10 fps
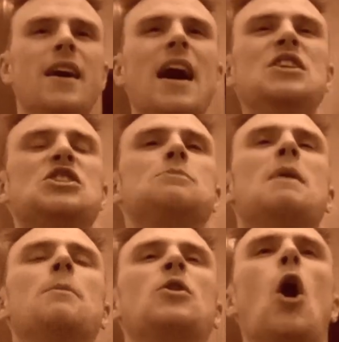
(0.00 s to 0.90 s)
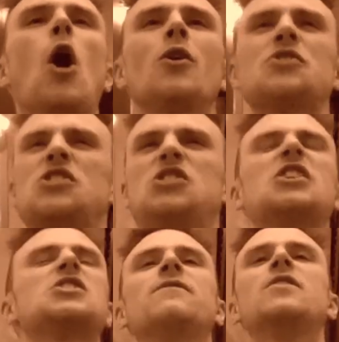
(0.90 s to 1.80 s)
I dismembered all
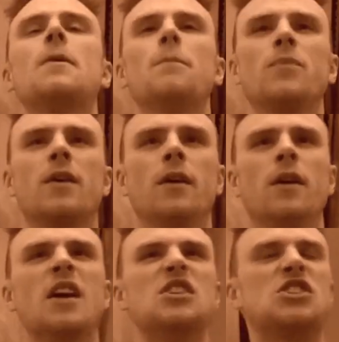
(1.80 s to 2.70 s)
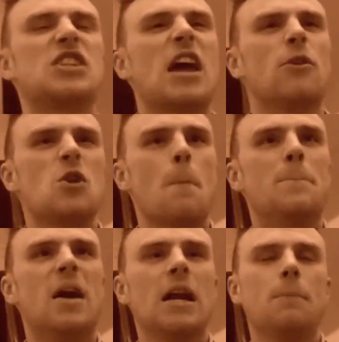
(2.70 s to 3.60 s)
six of them and scattered their
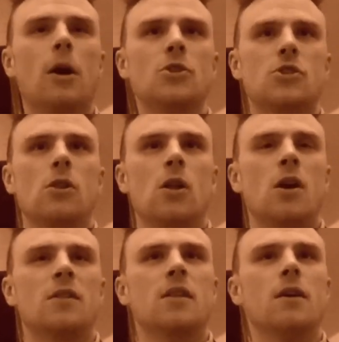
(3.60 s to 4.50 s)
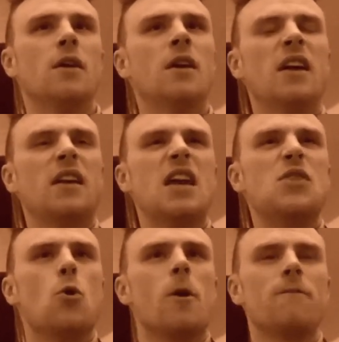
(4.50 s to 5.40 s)
body parts along the
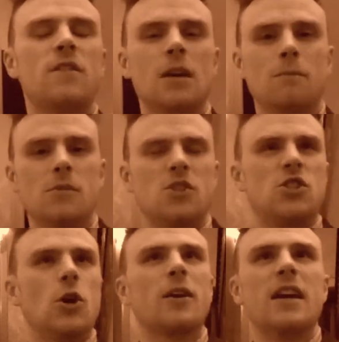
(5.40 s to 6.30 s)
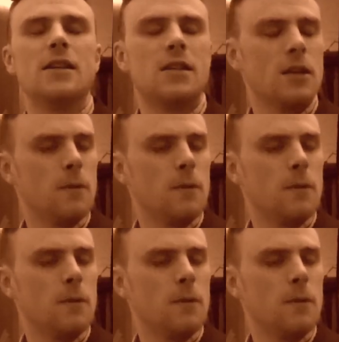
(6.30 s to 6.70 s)
Keith Orpheum circuit.